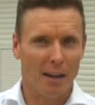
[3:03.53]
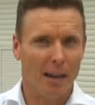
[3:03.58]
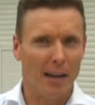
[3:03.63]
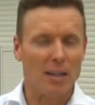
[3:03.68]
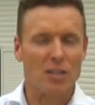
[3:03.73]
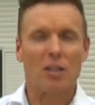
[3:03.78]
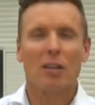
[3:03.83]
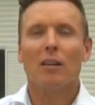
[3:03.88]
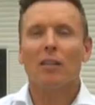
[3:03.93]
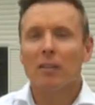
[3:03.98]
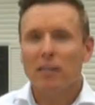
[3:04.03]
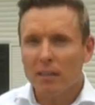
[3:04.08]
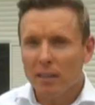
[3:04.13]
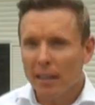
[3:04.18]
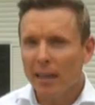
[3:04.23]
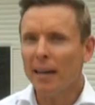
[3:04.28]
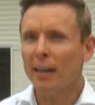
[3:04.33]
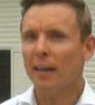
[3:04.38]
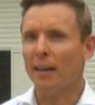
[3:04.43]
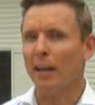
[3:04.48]
is
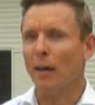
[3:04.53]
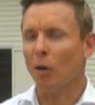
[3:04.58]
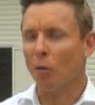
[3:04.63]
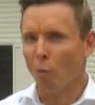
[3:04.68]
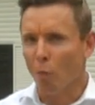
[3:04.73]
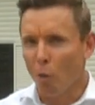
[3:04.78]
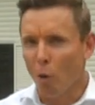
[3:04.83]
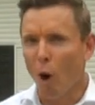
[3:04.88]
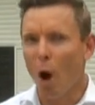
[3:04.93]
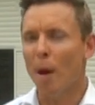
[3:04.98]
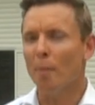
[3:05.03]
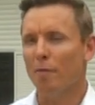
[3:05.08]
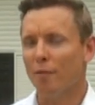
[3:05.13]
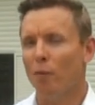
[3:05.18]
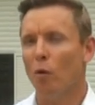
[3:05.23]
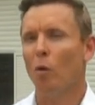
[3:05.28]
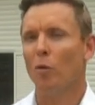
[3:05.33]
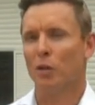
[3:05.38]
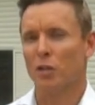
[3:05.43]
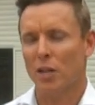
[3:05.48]
clearly ripe
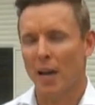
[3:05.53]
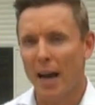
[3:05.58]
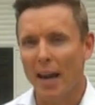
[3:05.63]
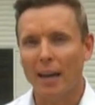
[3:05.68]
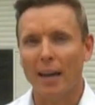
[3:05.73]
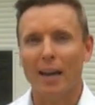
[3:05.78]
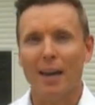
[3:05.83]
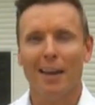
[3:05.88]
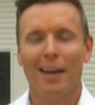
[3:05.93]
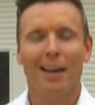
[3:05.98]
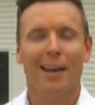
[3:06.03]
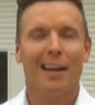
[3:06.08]
for the taking.